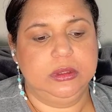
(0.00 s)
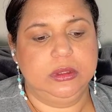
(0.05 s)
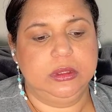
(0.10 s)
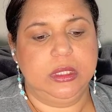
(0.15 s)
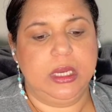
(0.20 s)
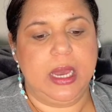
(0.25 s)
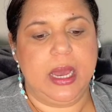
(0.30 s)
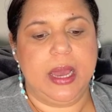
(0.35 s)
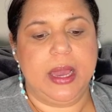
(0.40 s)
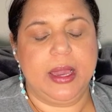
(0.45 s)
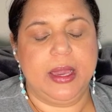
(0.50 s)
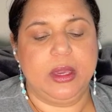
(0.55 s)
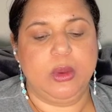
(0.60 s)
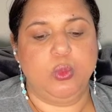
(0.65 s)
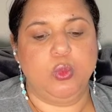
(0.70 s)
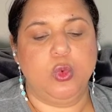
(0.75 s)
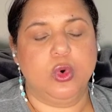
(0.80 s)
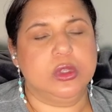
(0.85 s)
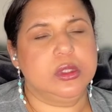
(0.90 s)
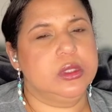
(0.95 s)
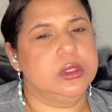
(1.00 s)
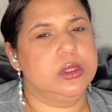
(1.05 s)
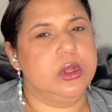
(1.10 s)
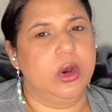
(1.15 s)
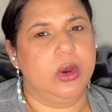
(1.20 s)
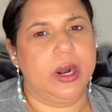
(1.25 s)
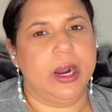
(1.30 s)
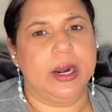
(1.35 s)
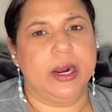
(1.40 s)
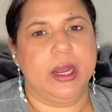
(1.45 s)
I was
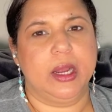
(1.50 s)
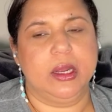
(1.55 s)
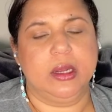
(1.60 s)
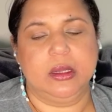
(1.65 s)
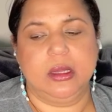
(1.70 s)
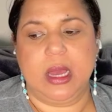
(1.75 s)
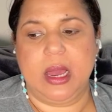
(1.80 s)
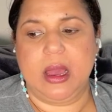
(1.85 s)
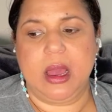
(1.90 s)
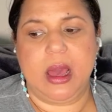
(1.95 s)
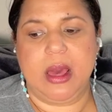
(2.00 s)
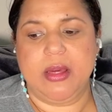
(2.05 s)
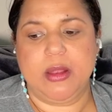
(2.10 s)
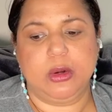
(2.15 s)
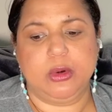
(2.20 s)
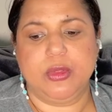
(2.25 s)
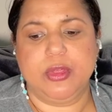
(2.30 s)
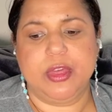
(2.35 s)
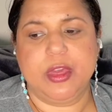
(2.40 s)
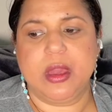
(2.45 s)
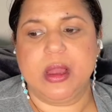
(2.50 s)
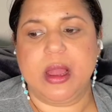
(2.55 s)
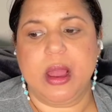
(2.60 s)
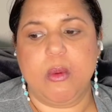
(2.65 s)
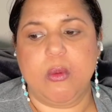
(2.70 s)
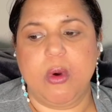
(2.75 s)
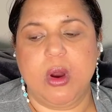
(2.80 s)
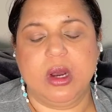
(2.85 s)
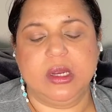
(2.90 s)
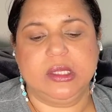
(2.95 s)
not at a, I don't think I
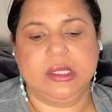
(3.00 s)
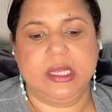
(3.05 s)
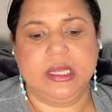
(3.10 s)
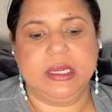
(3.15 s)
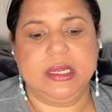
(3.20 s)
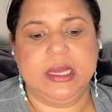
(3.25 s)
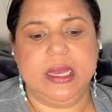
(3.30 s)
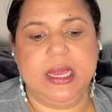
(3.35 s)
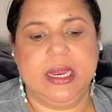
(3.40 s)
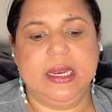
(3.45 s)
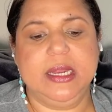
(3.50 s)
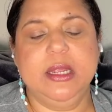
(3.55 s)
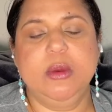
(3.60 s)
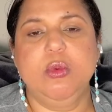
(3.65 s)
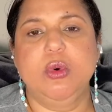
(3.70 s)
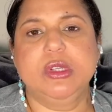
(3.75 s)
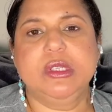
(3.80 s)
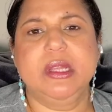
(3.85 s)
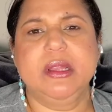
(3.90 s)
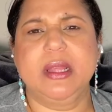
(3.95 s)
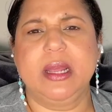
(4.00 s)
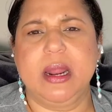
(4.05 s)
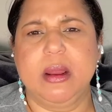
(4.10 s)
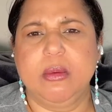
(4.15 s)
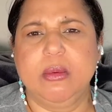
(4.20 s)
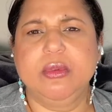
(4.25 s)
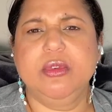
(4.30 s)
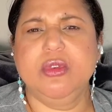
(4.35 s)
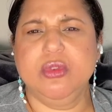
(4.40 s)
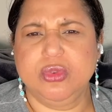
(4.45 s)
was. And it wasn't
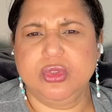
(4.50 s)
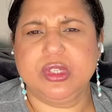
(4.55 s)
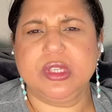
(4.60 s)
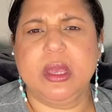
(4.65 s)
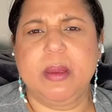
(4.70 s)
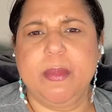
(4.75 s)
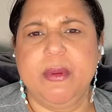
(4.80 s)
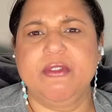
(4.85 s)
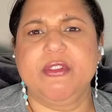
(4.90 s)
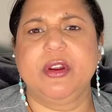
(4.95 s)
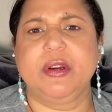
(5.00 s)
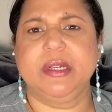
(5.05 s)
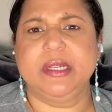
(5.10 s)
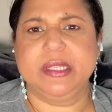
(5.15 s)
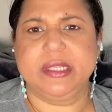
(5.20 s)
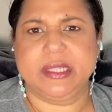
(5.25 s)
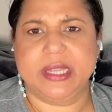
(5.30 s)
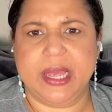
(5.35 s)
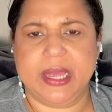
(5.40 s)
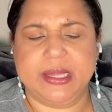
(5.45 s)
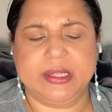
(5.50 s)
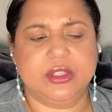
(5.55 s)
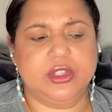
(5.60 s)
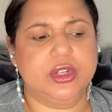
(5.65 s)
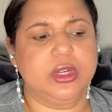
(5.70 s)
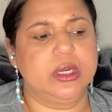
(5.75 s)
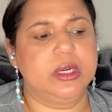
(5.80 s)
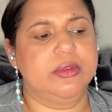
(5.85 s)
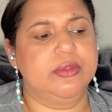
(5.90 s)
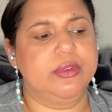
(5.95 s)
that you see me very
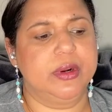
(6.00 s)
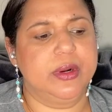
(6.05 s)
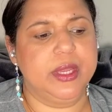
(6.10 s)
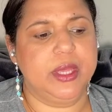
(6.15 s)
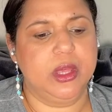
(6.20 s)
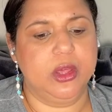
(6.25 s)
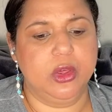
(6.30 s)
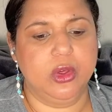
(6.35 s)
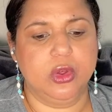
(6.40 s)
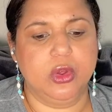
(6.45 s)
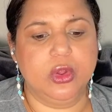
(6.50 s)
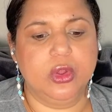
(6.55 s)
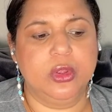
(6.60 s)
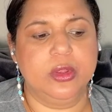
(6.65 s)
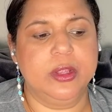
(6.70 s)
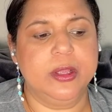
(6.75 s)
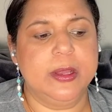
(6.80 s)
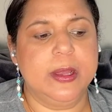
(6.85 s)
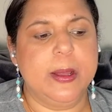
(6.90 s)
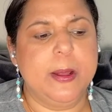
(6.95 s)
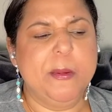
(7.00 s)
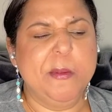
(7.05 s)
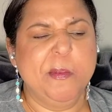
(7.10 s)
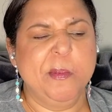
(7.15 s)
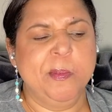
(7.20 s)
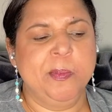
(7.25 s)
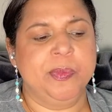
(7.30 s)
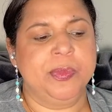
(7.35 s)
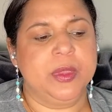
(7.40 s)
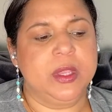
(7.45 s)
centered, very good.
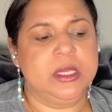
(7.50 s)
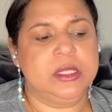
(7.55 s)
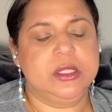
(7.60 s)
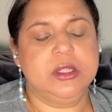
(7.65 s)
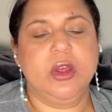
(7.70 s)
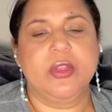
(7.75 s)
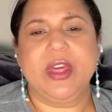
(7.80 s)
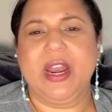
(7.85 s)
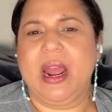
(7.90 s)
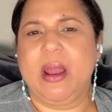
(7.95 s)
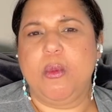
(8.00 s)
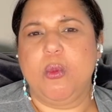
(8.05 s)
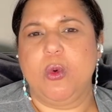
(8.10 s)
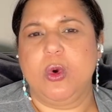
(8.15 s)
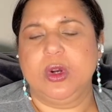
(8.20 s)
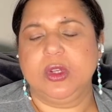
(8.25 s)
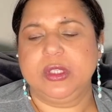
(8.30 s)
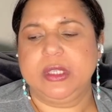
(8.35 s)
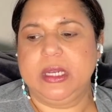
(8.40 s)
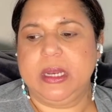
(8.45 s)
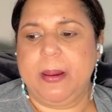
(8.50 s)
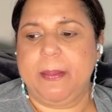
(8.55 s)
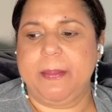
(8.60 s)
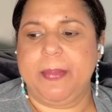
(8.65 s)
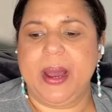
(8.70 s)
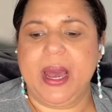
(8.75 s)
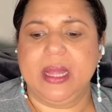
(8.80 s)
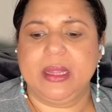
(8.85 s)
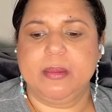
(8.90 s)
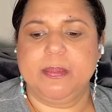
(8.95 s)
It's not that I was in a
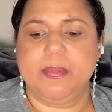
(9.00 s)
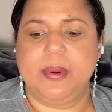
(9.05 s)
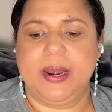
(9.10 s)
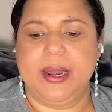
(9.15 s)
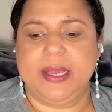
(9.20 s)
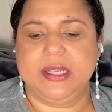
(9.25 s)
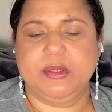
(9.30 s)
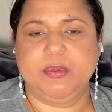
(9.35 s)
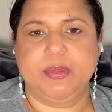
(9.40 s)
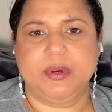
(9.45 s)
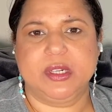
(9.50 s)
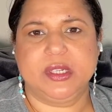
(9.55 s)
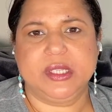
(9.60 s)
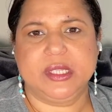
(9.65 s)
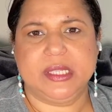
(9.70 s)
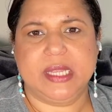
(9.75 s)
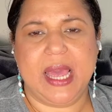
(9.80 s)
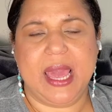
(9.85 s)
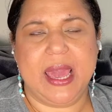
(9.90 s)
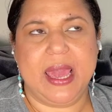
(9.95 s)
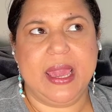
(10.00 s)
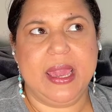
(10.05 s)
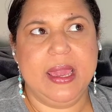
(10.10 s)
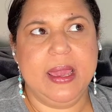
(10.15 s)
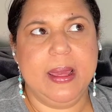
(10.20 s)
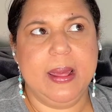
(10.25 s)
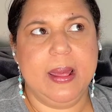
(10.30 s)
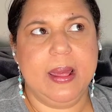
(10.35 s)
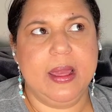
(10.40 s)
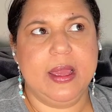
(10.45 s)
bad place per
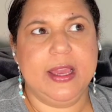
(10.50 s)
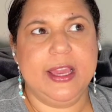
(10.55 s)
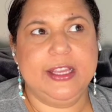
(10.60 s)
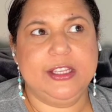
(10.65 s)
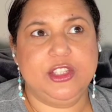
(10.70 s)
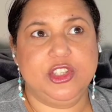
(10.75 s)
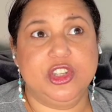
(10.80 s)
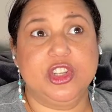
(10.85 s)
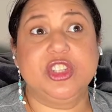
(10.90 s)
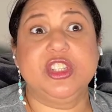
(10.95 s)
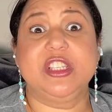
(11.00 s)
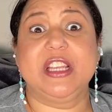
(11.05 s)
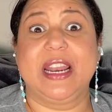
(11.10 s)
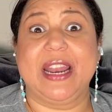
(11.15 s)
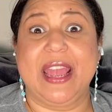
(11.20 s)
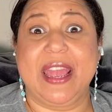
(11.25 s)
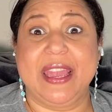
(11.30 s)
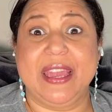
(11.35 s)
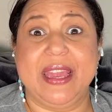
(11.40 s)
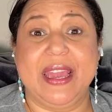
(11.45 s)
se. It's just that I